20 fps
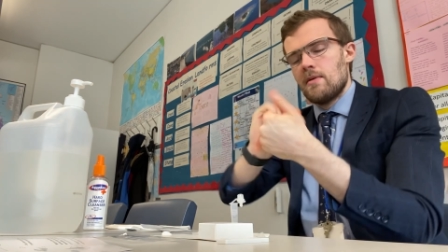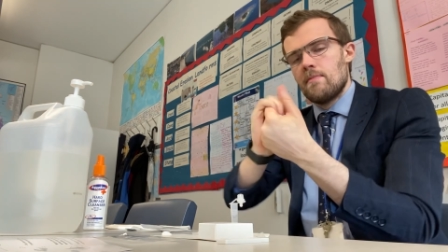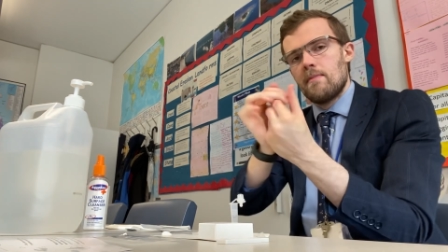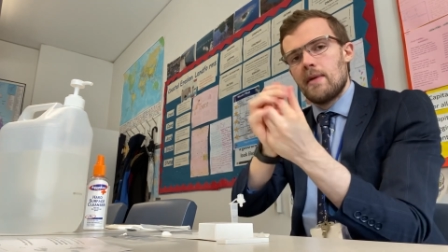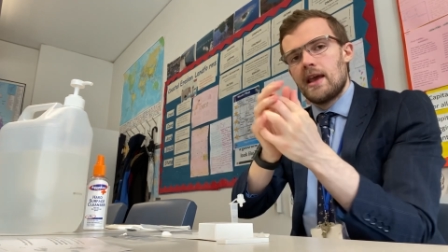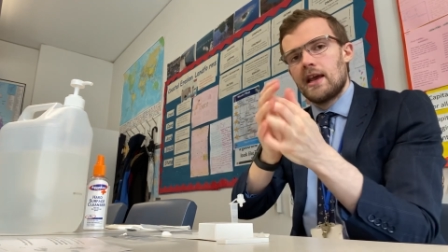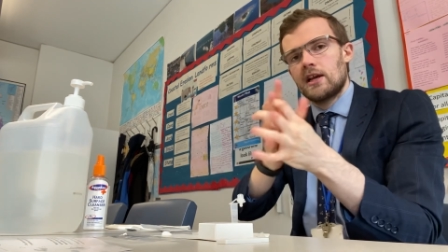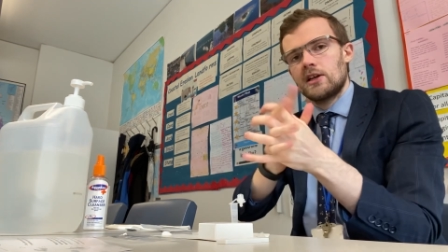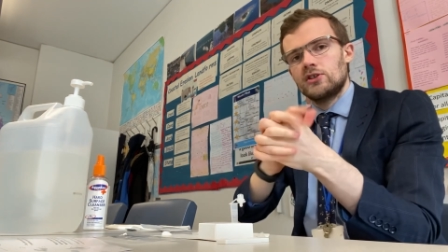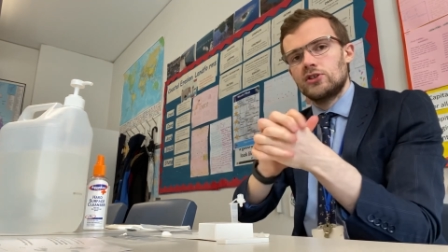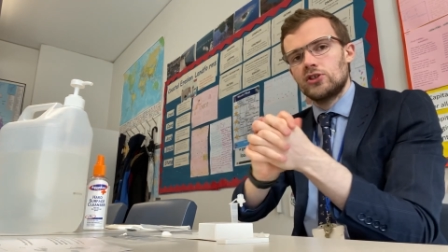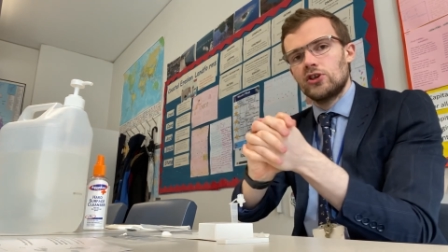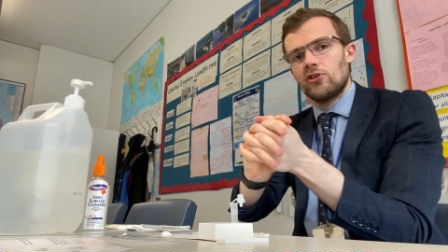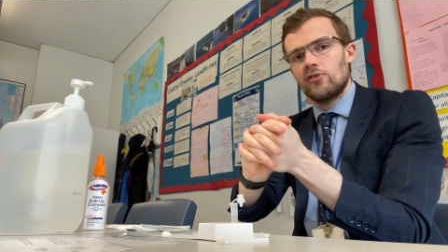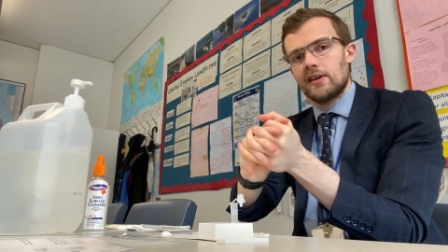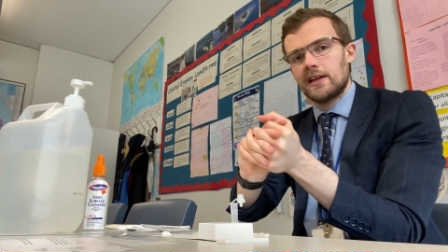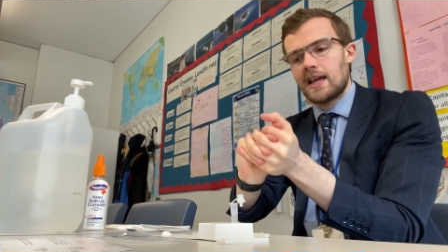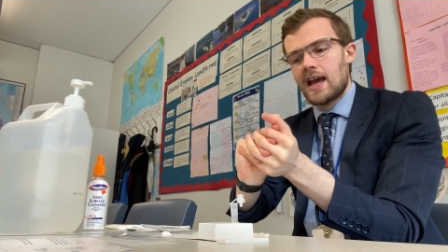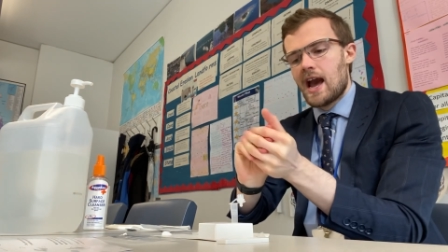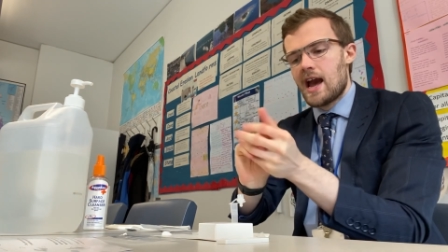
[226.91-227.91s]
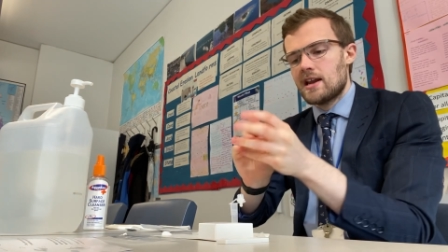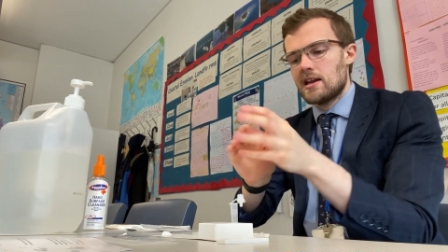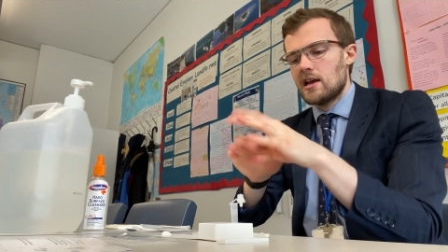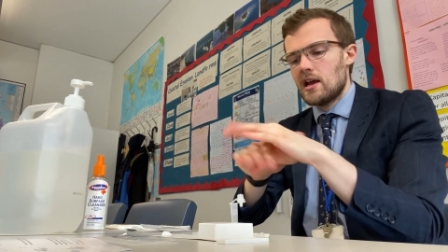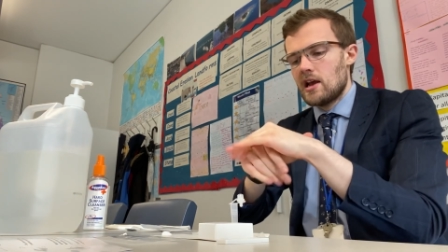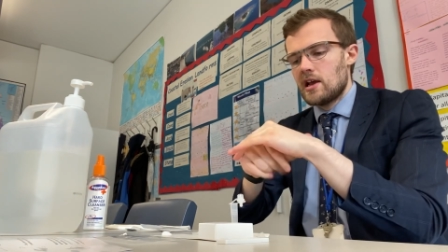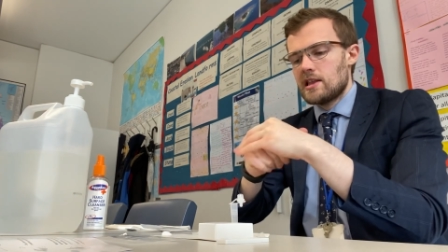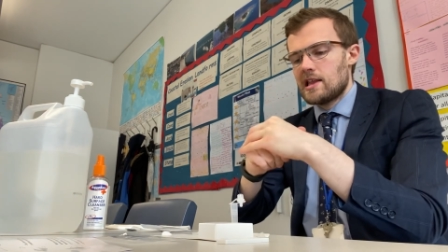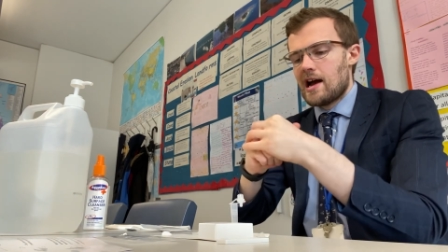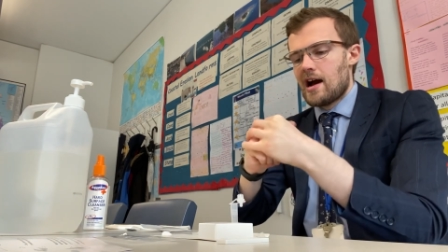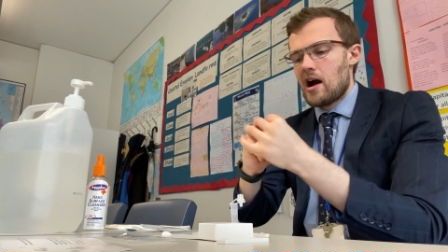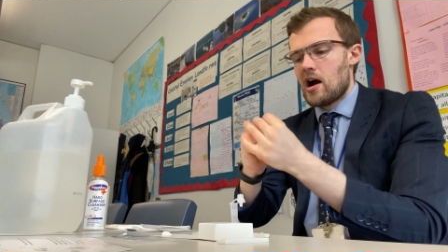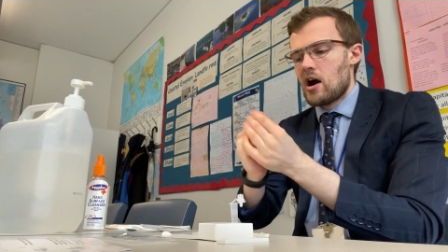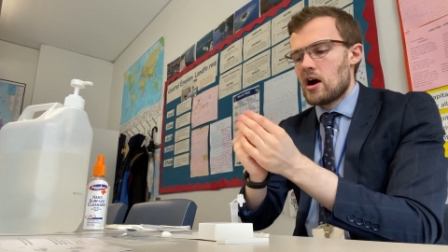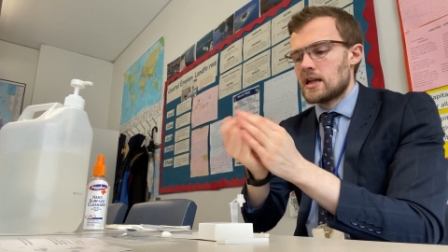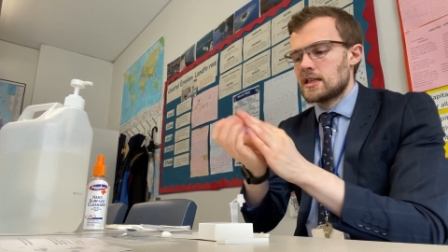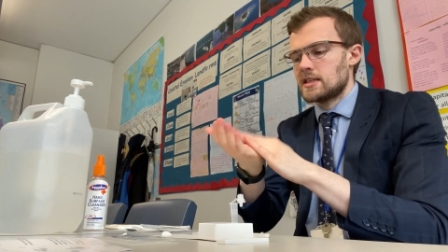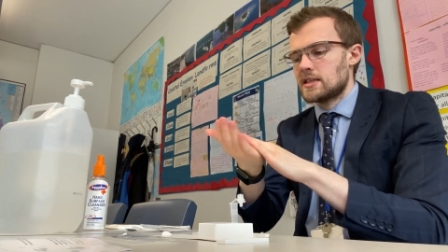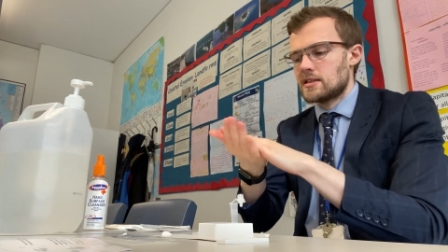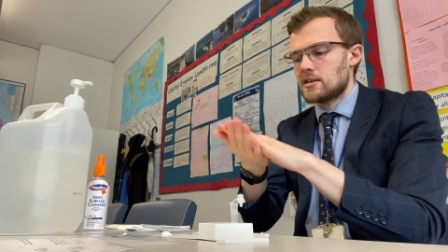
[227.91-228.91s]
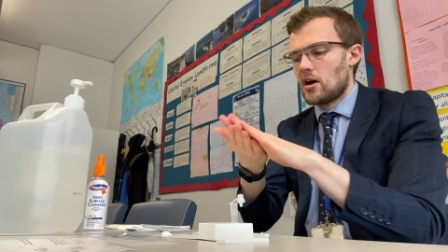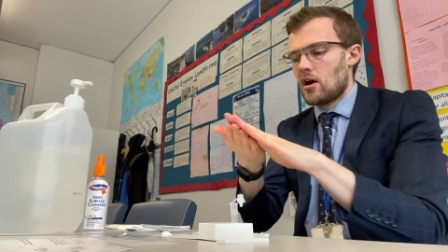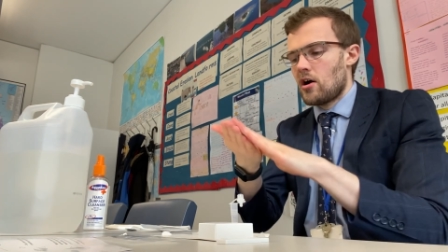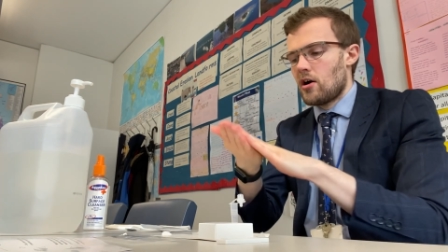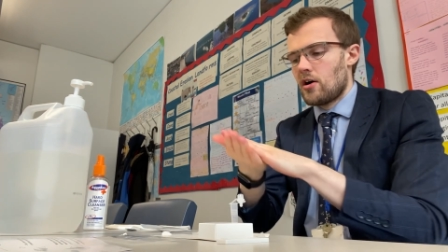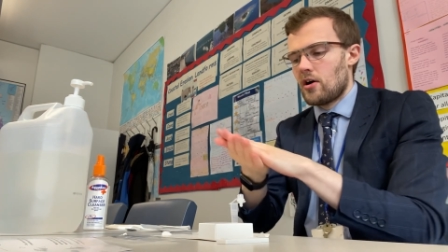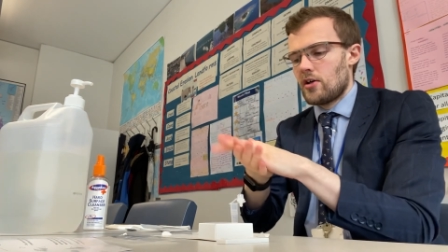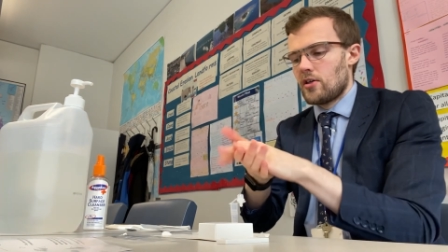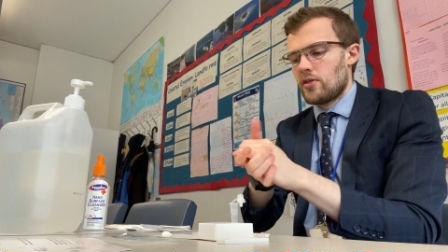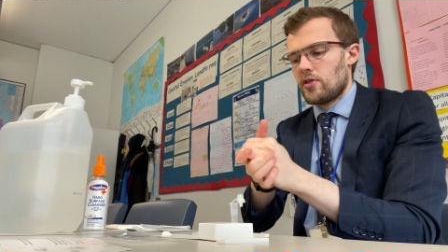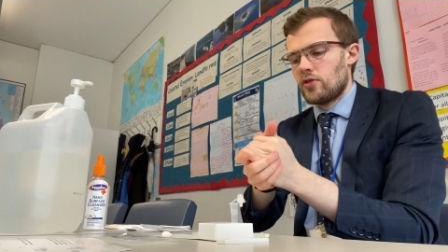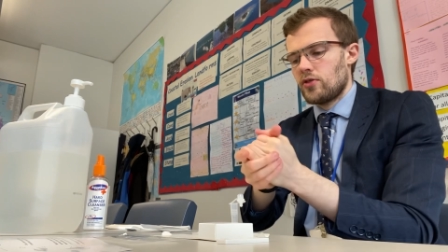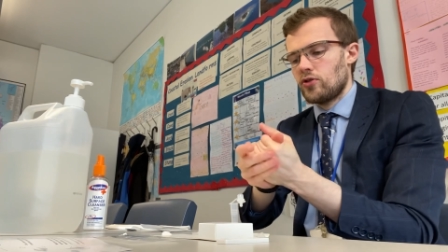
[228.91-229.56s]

making sure again that our hands are